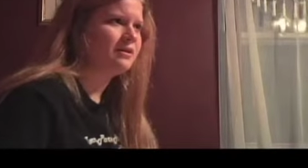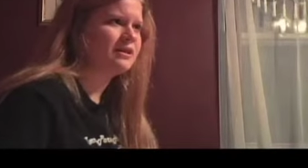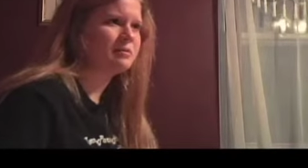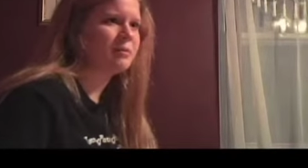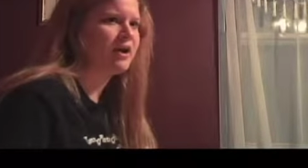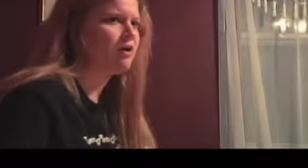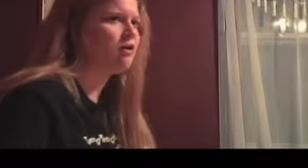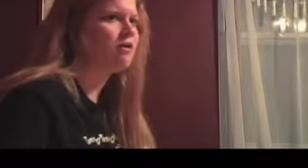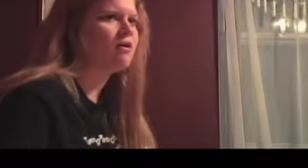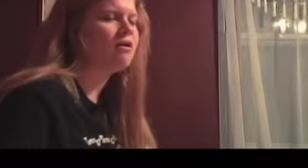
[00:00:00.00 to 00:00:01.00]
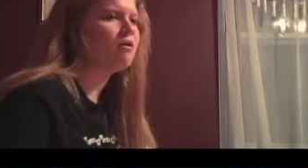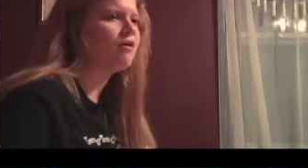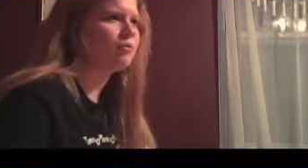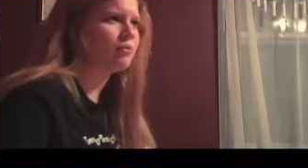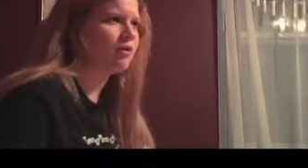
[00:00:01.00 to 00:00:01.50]
despite
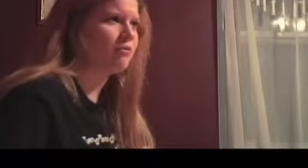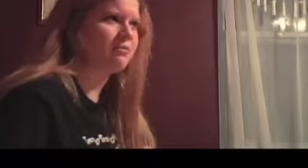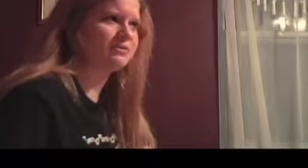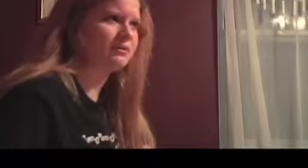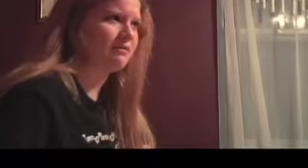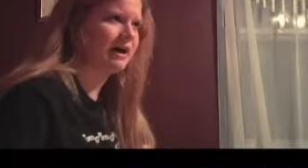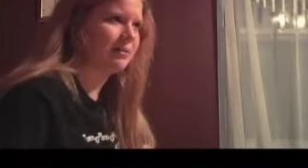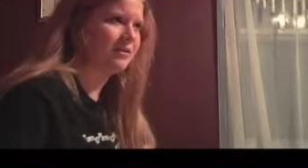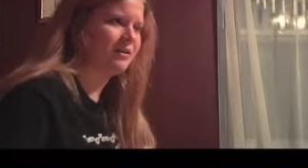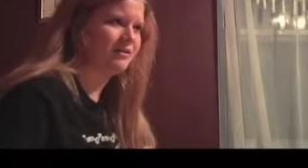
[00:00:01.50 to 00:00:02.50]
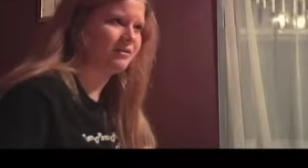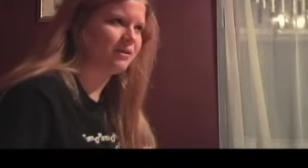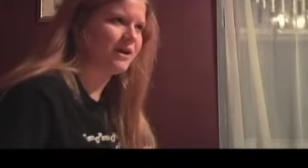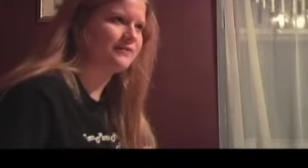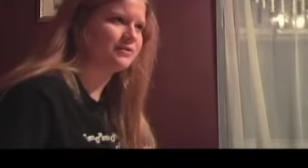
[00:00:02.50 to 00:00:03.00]
all the problems that have happened in their
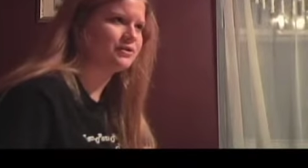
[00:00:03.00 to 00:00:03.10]
lives,